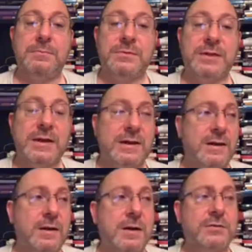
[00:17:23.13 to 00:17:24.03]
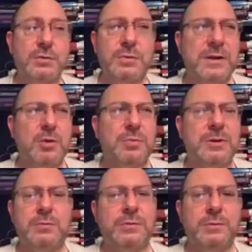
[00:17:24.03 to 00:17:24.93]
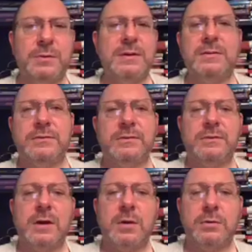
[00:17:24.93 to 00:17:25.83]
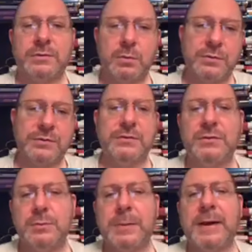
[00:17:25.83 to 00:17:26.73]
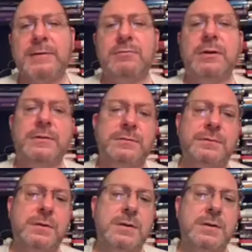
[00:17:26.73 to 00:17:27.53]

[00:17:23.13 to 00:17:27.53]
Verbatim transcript: Yeah, I do want to help people. It's weird. It's just that I, cause I wanted to do pain relief.